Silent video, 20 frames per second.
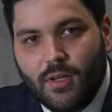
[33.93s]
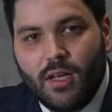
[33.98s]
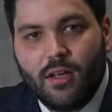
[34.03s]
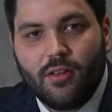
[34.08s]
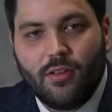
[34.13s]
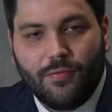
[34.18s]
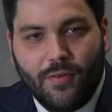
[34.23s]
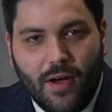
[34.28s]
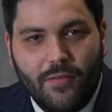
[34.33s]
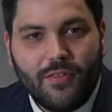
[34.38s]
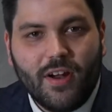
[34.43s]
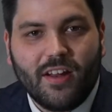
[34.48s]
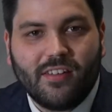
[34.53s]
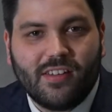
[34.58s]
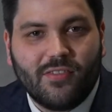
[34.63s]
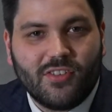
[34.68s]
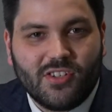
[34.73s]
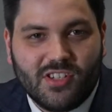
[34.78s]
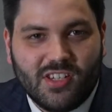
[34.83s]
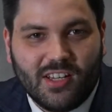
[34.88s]
The
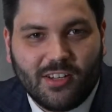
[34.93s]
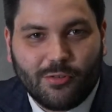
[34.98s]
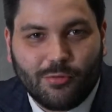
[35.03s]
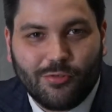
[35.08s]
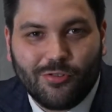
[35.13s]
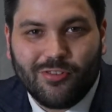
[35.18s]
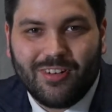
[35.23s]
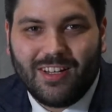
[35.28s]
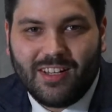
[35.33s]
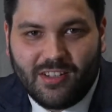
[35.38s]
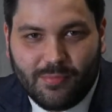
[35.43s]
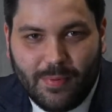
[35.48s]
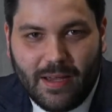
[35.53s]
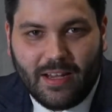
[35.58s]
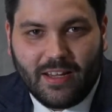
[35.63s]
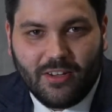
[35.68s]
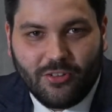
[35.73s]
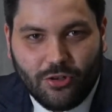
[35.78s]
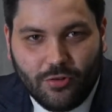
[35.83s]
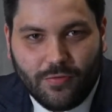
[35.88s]
5976 was released
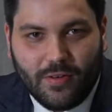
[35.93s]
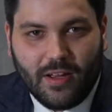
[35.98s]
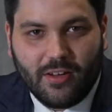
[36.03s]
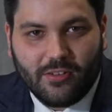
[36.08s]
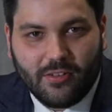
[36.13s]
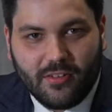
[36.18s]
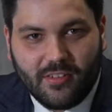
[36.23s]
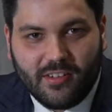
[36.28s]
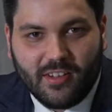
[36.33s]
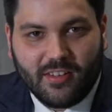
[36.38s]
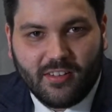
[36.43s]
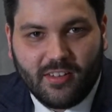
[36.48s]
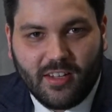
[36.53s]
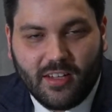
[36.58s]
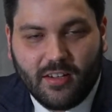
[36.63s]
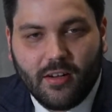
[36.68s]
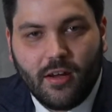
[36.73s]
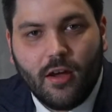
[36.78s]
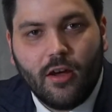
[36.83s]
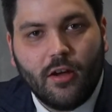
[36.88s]
back in
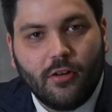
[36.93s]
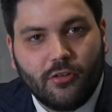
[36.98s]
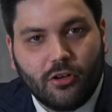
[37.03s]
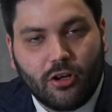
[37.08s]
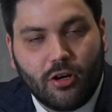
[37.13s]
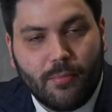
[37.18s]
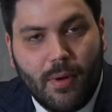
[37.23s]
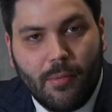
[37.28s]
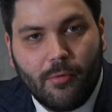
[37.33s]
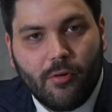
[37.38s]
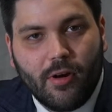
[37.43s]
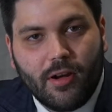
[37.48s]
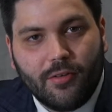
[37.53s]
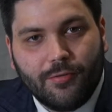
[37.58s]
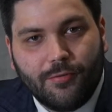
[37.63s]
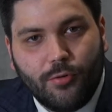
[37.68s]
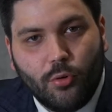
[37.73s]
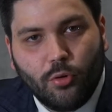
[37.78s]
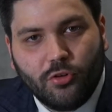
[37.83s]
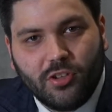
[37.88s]
2016 to commemorate
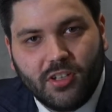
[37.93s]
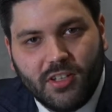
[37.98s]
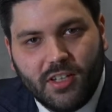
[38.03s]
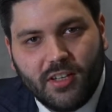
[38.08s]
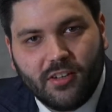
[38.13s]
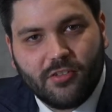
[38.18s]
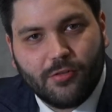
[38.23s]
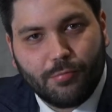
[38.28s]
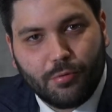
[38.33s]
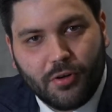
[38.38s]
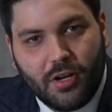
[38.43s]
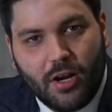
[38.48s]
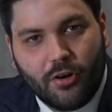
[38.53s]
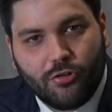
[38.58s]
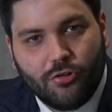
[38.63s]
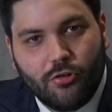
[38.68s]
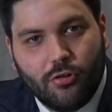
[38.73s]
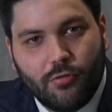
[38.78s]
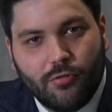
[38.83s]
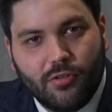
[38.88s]
40 years of
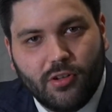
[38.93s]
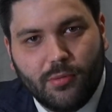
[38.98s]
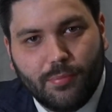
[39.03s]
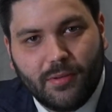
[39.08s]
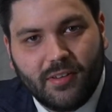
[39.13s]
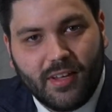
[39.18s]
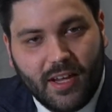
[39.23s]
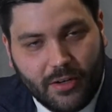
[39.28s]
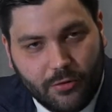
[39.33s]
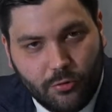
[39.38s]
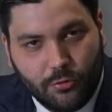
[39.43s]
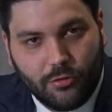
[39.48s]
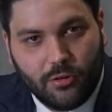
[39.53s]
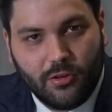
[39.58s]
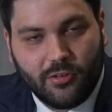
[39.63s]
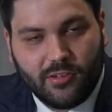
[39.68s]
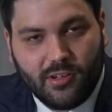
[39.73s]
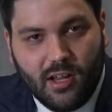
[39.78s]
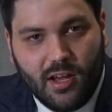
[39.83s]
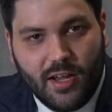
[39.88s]
production of the Patek
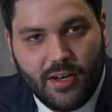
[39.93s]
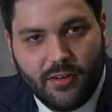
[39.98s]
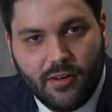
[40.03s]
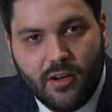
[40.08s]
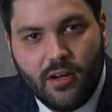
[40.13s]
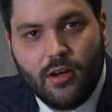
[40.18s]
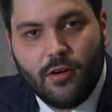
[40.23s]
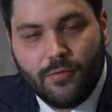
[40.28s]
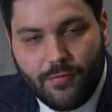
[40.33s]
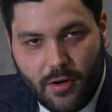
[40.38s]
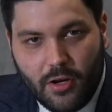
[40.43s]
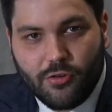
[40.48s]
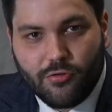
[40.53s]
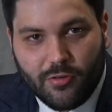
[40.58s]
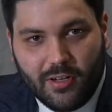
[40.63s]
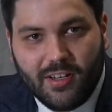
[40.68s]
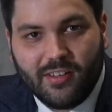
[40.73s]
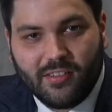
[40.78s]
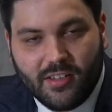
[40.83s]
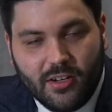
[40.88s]
Nautilus line, first
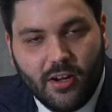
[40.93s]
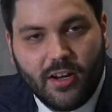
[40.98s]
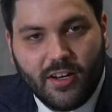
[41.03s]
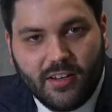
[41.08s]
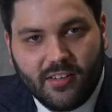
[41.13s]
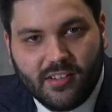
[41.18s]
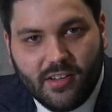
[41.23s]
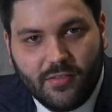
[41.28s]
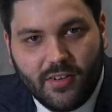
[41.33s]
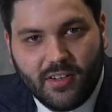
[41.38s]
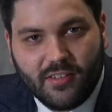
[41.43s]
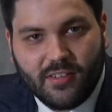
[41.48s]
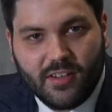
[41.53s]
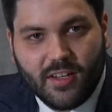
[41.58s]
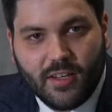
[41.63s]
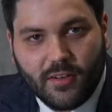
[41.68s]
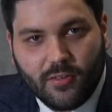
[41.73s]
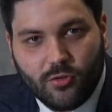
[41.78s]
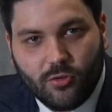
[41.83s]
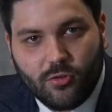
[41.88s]
released in
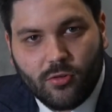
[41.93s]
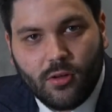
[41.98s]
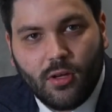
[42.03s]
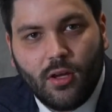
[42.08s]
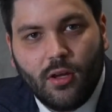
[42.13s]
1976.